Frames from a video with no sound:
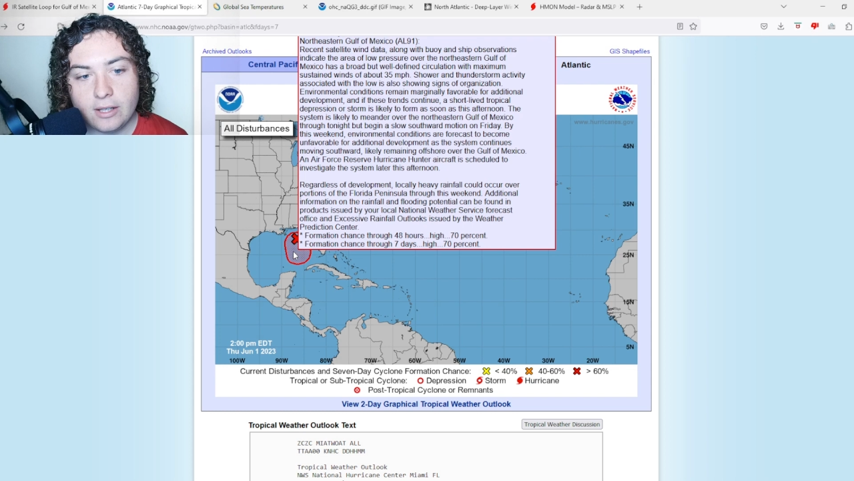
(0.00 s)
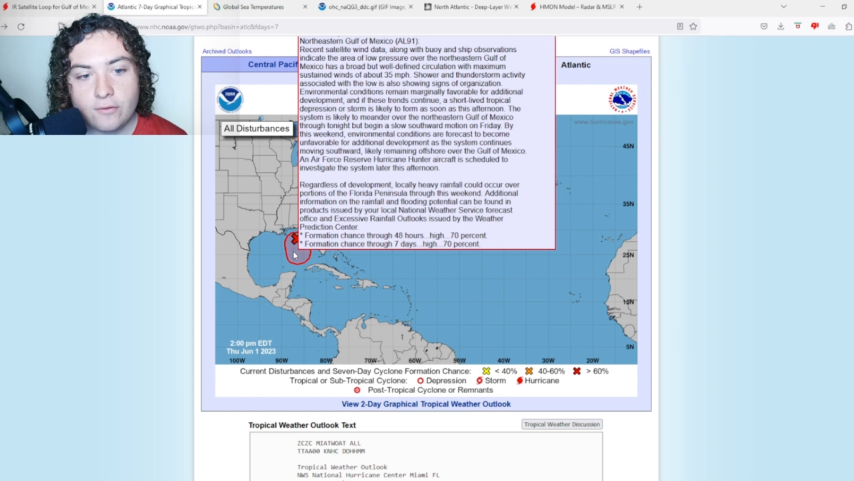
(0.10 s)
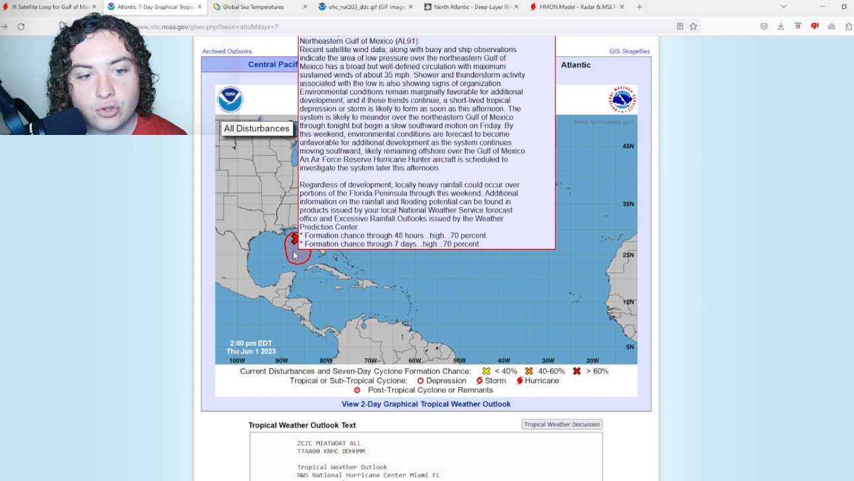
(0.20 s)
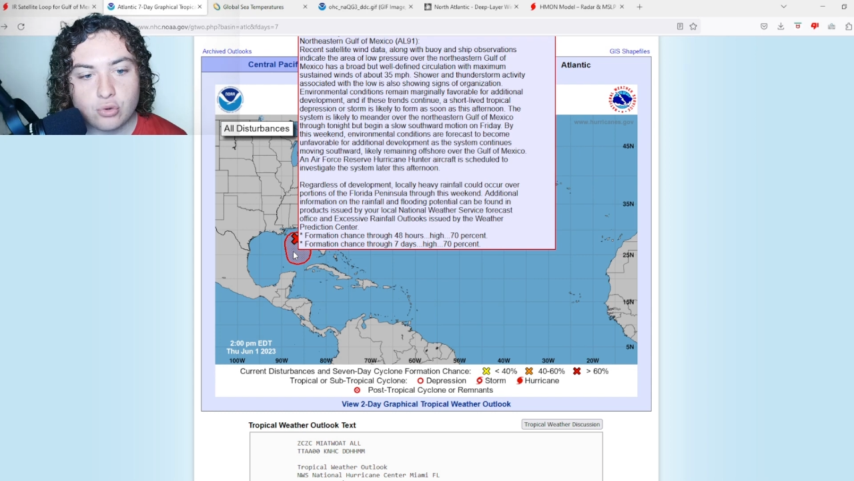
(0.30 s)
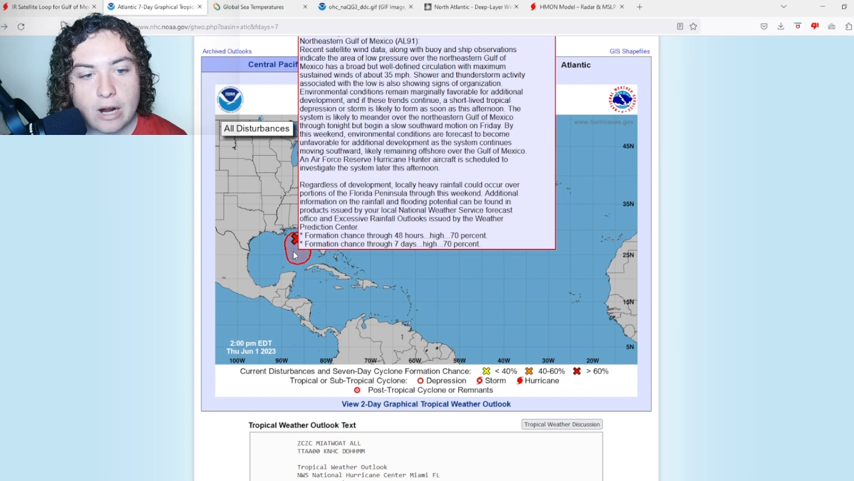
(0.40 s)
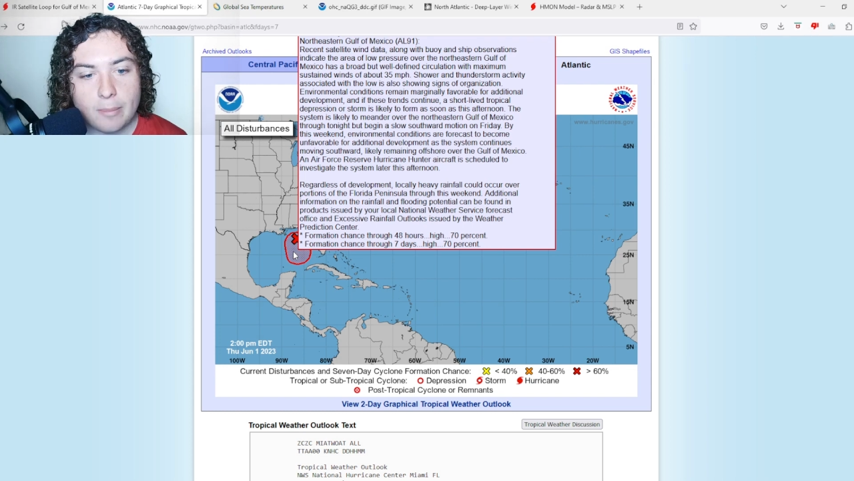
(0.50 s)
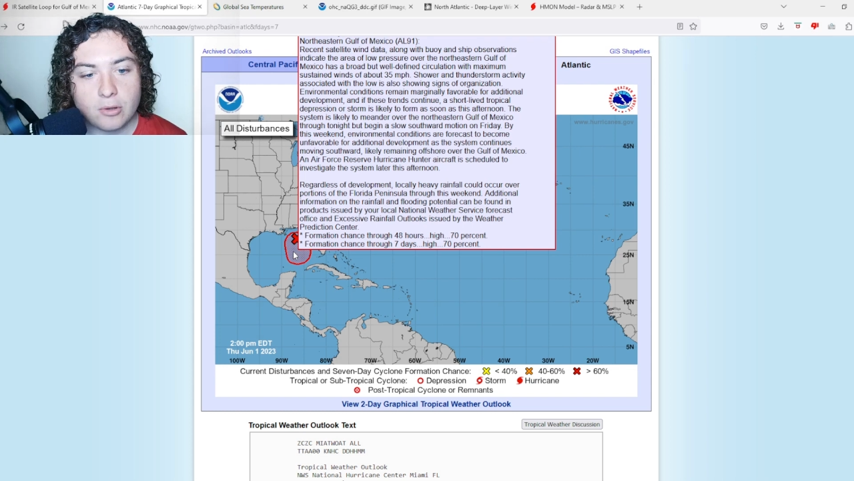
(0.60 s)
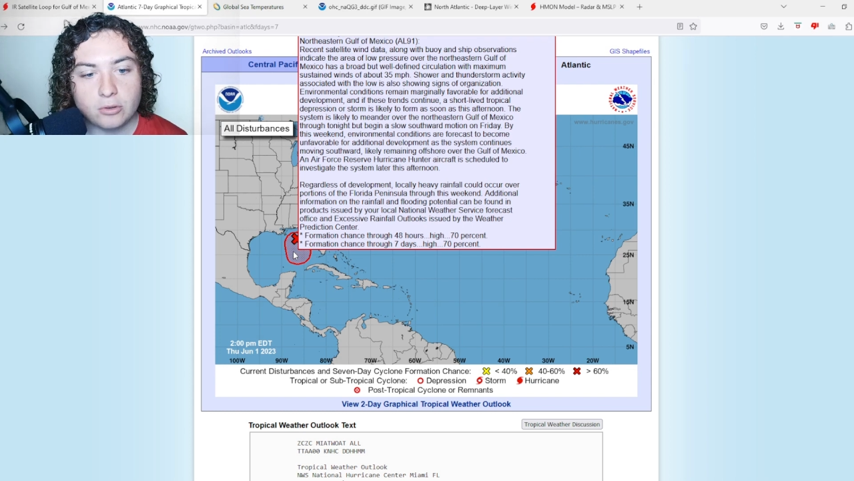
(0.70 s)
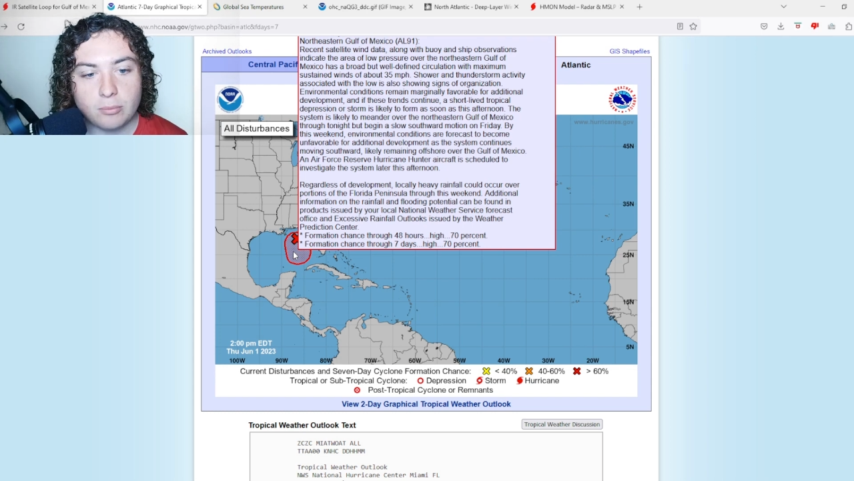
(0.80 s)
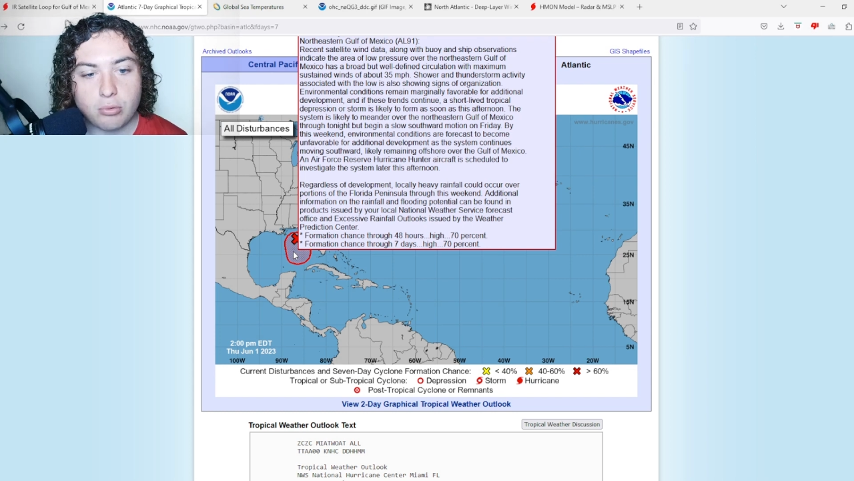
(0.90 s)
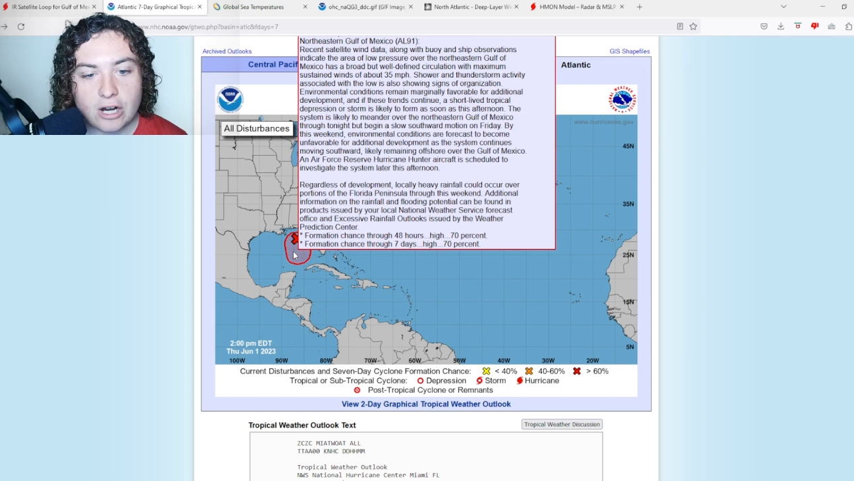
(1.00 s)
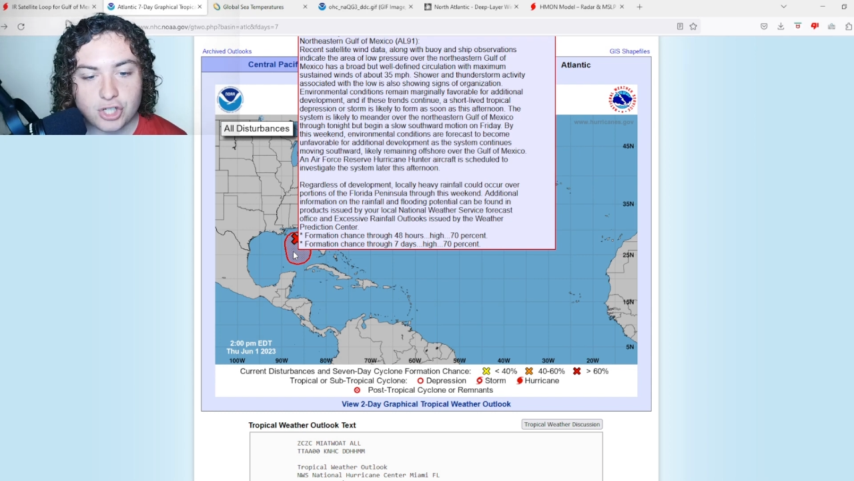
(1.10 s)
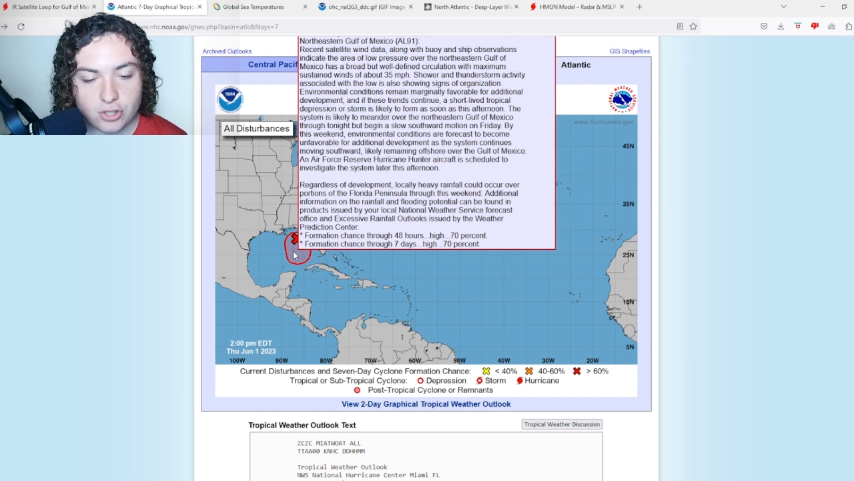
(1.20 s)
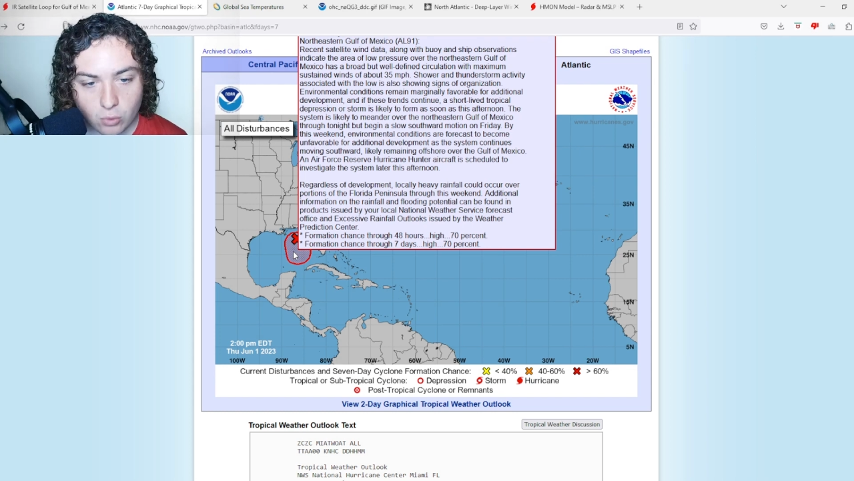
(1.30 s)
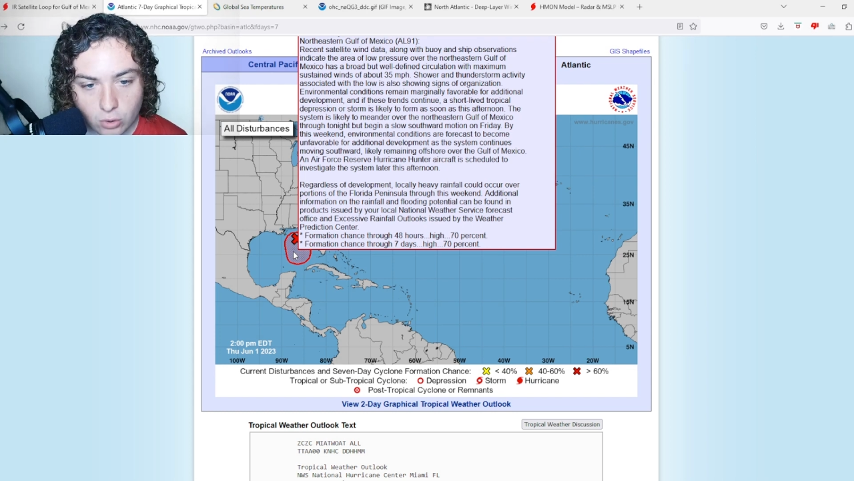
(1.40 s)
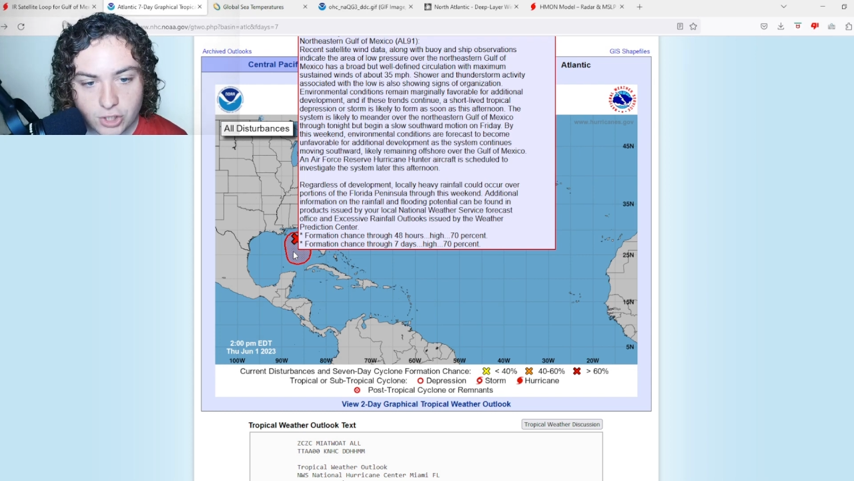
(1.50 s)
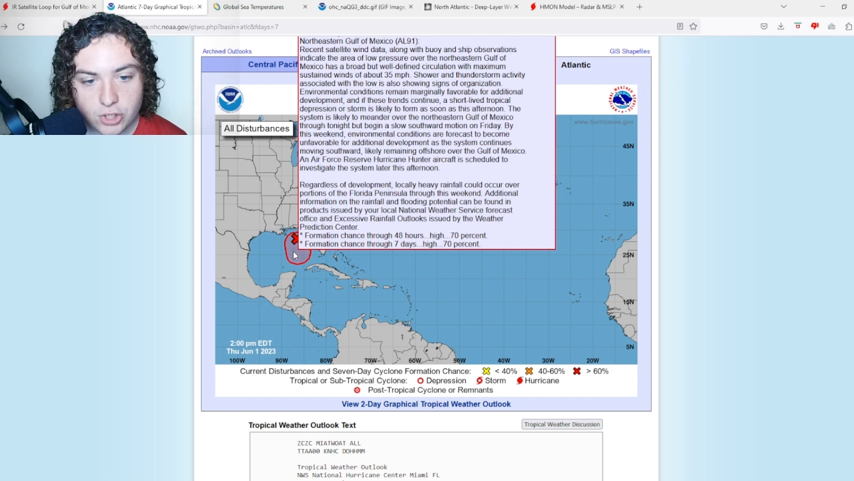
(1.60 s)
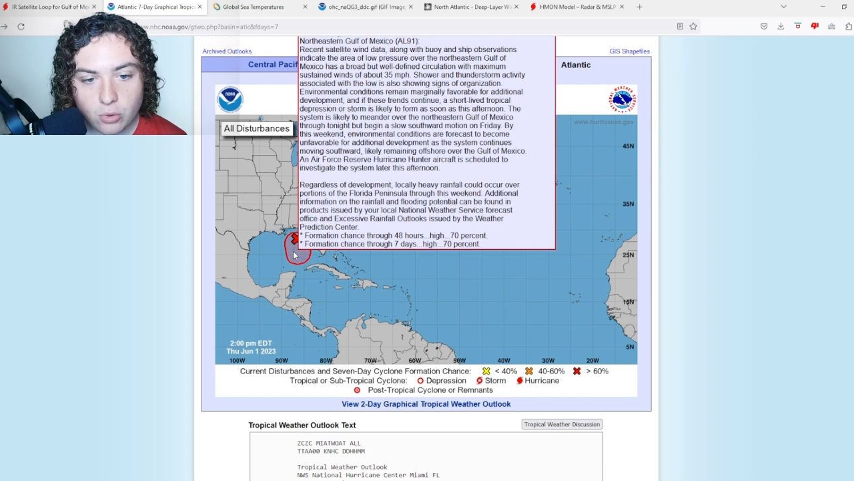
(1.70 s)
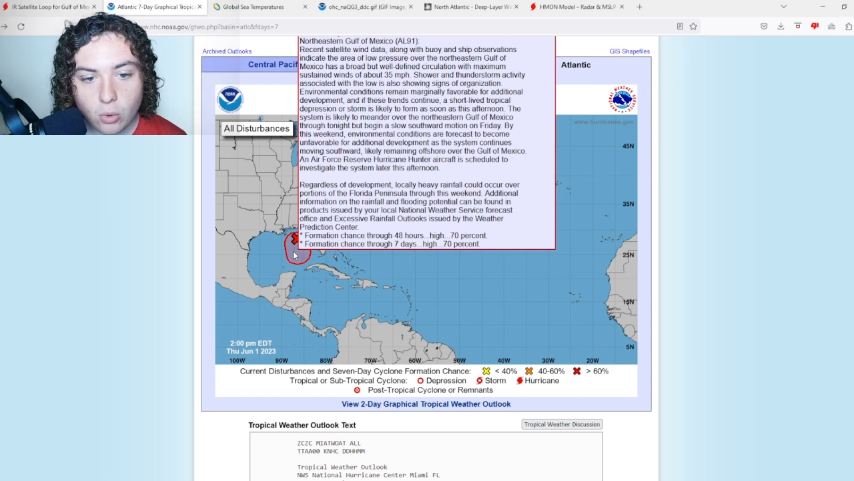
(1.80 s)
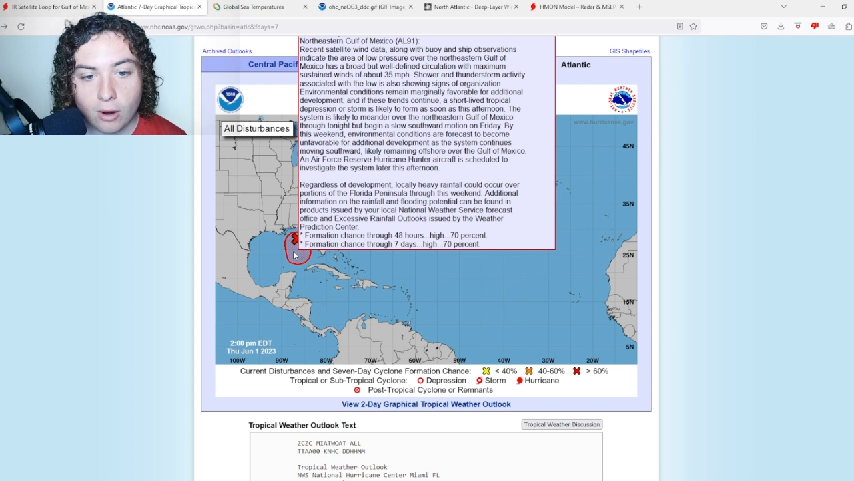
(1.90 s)
lived tropical depression or
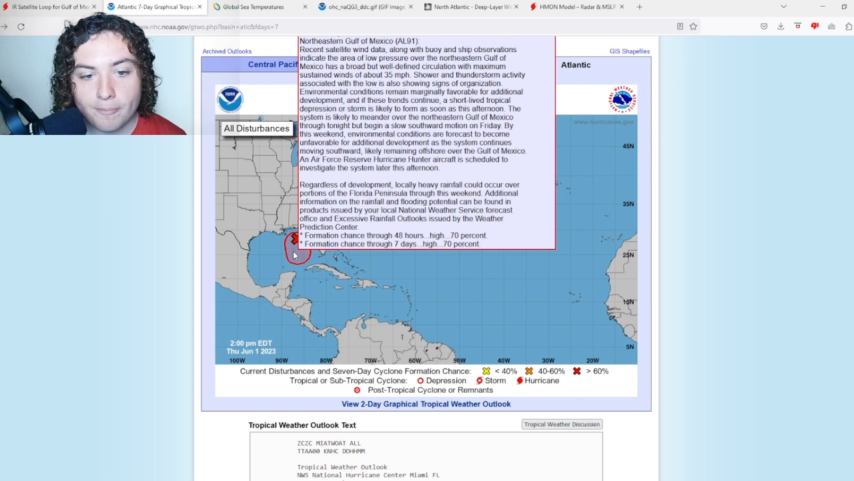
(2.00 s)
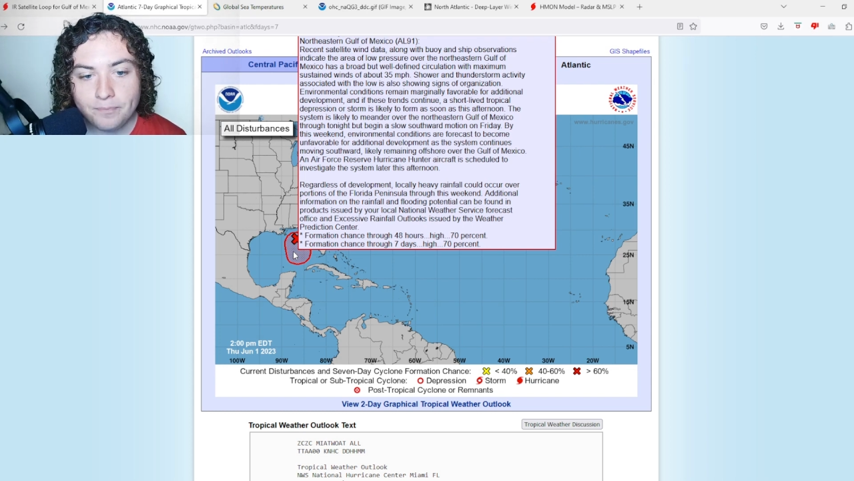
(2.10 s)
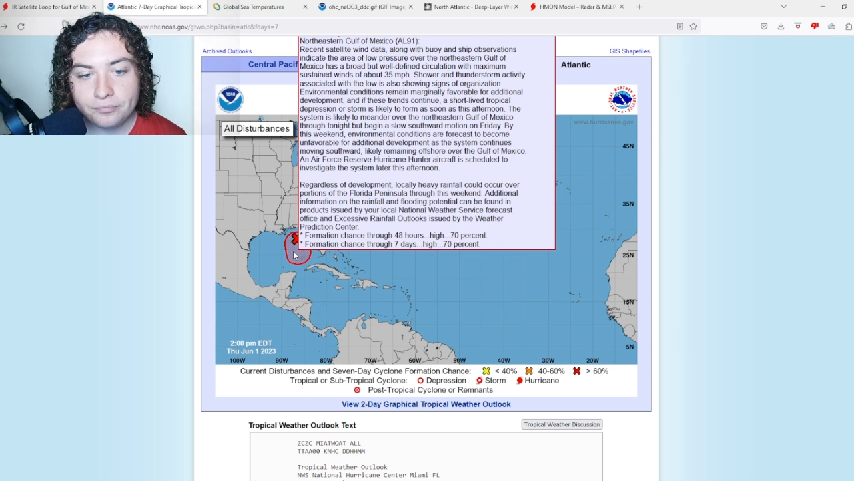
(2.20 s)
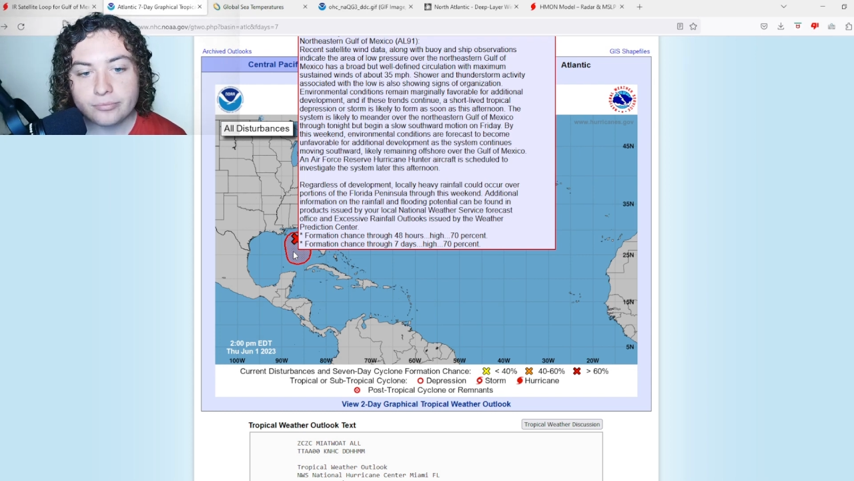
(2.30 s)
storm